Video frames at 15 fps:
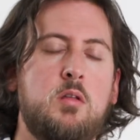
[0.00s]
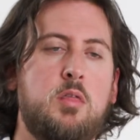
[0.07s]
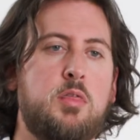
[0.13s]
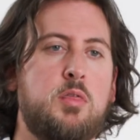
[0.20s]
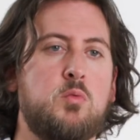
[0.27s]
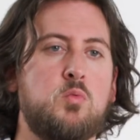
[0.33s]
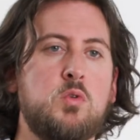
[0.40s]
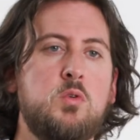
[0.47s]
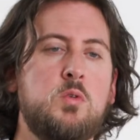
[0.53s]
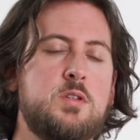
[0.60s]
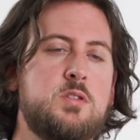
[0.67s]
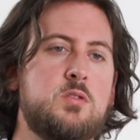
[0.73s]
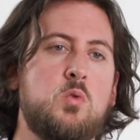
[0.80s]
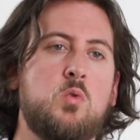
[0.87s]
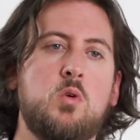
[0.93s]
through a
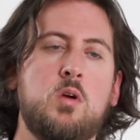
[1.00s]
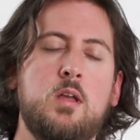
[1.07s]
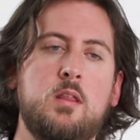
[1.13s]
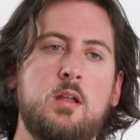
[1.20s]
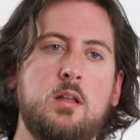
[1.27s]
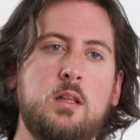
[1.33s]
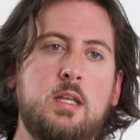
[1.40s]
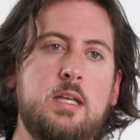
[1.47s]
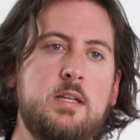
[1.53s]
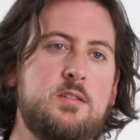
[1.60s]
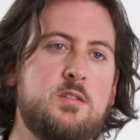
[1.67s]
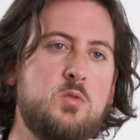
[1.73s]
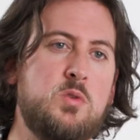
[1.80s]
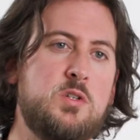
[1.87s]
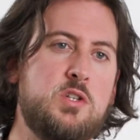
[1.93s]
story that leads
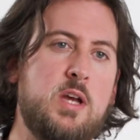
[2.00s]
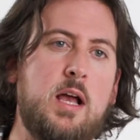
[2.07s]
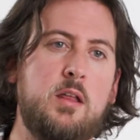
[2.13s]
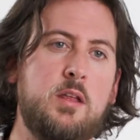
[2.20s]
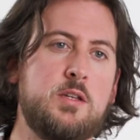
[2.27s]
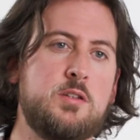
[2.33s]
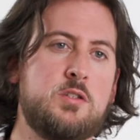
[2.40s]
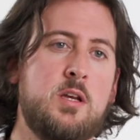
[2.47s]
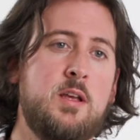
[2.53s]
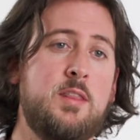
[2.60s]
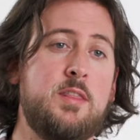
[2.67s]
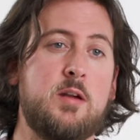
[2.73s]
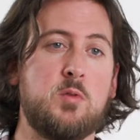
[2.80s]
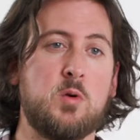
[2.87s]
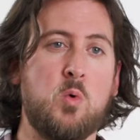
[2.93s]
to a challenge
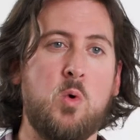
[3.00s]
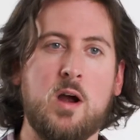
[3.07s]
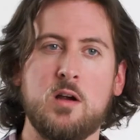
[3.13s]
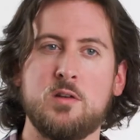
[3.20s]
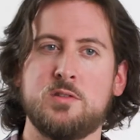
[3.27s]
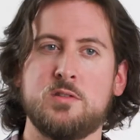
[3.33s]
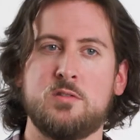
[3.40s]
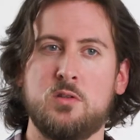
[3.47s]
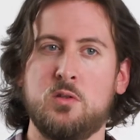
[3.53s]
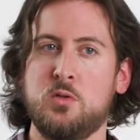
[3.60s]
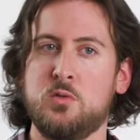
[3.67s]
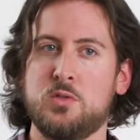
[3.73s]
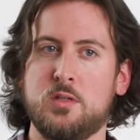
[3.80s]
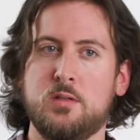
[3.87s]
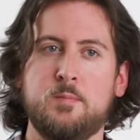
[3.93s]
that requires a
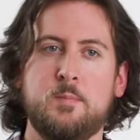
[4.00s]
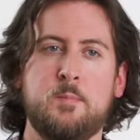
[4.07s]
solution.